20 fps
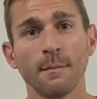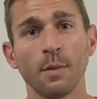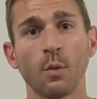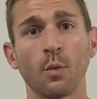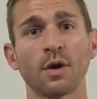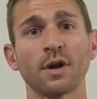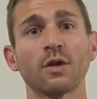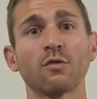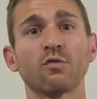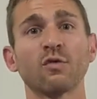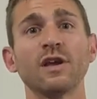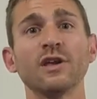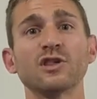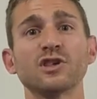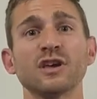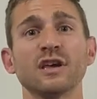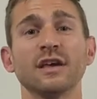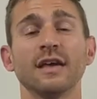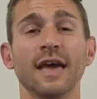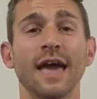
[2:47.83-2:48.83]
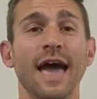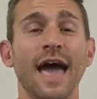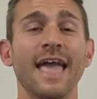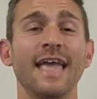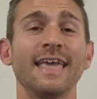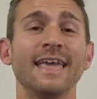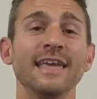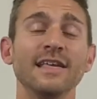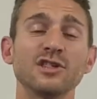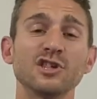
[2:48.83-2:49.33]
but we're going to reach it
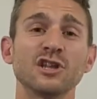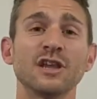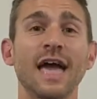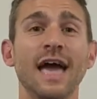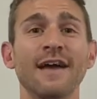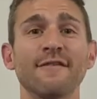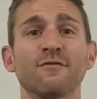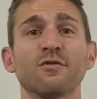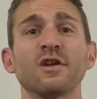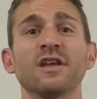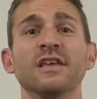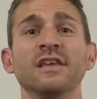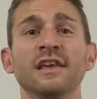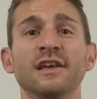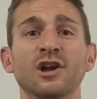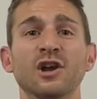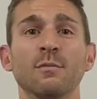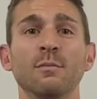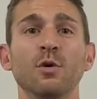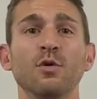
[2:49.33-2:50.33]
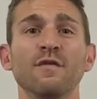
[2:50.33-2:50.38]
each and every year